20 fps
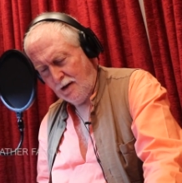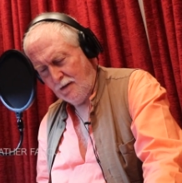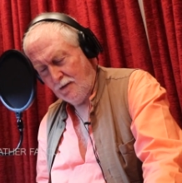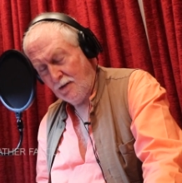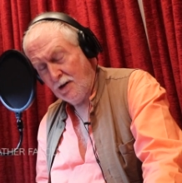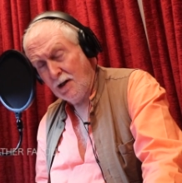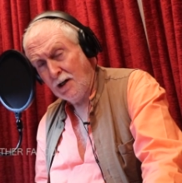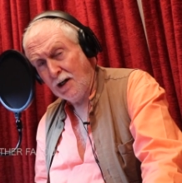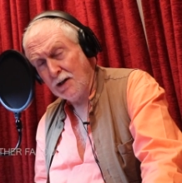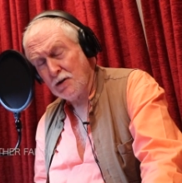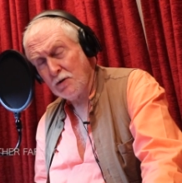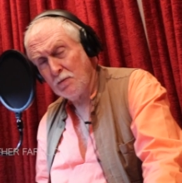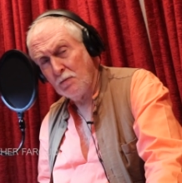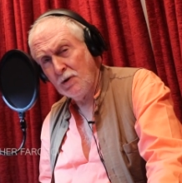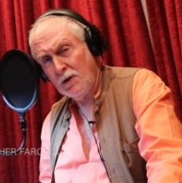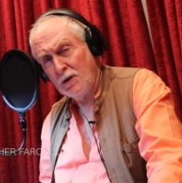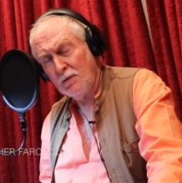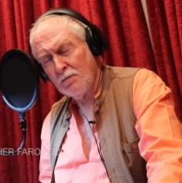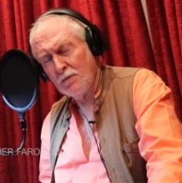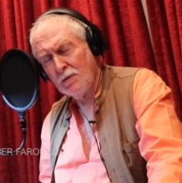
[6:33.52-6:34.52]
they asked
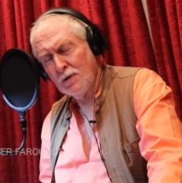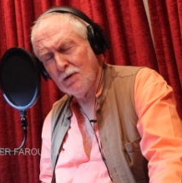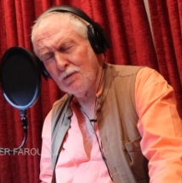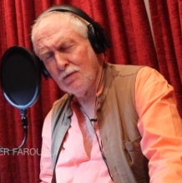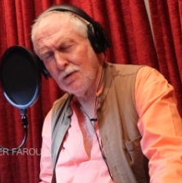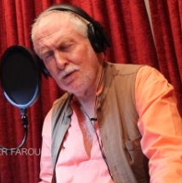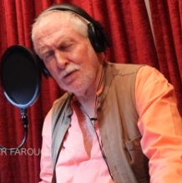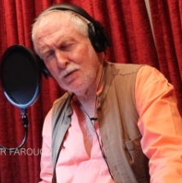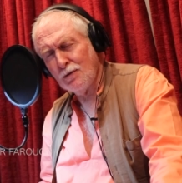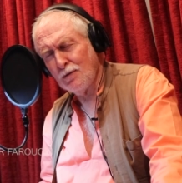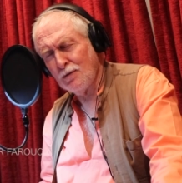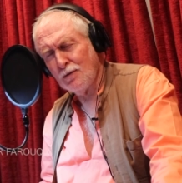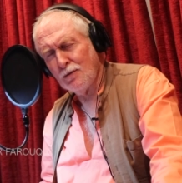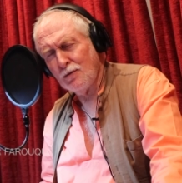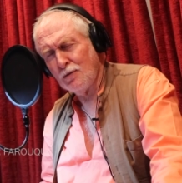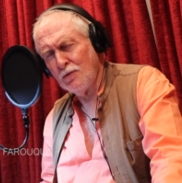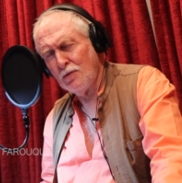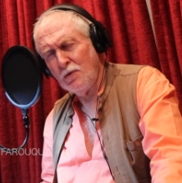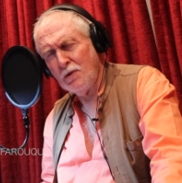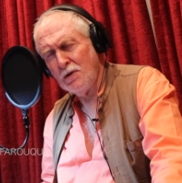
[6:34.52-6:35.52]
me,
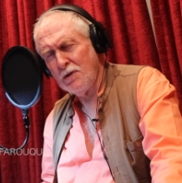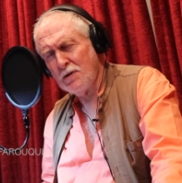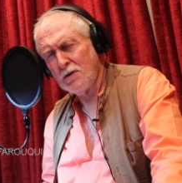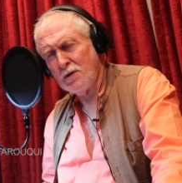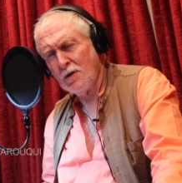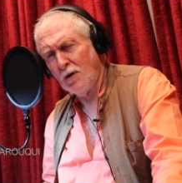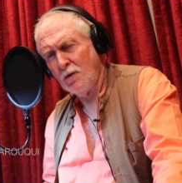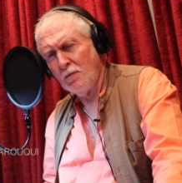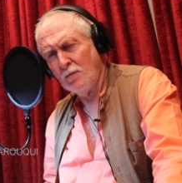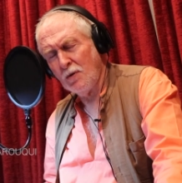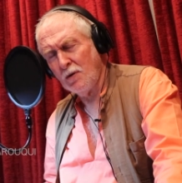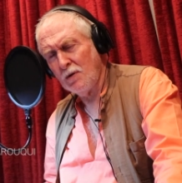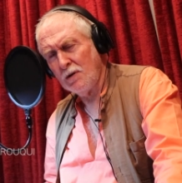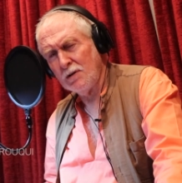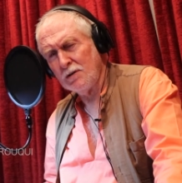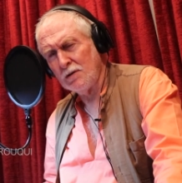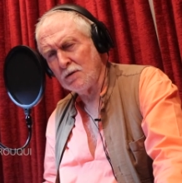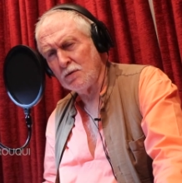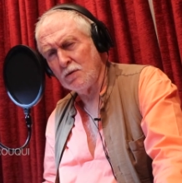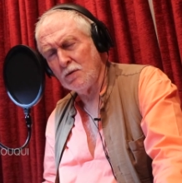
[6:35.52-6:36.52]
who is Dom
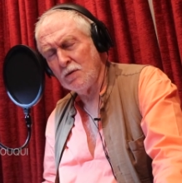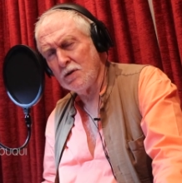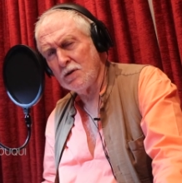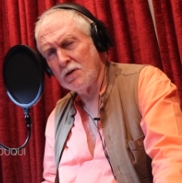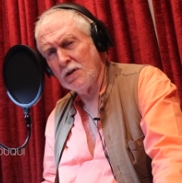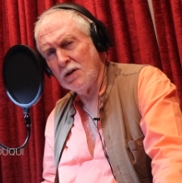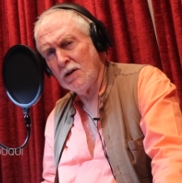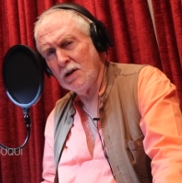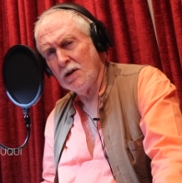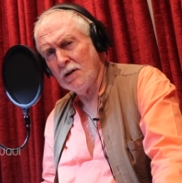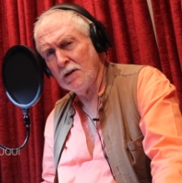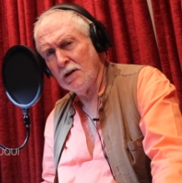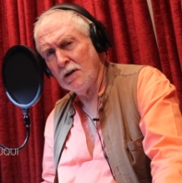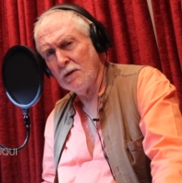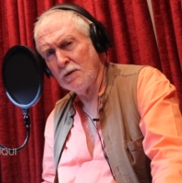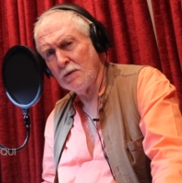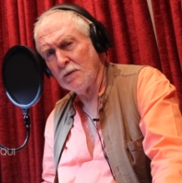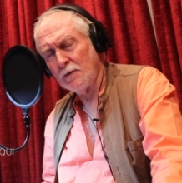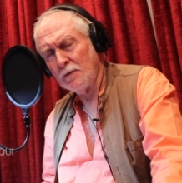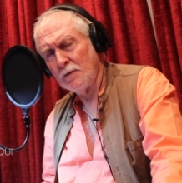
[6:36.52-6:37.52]
Moraes? Who is Leela
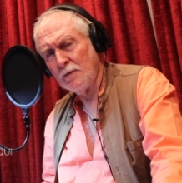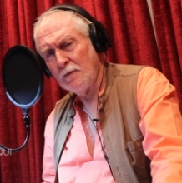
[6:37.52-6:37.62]
Naidu?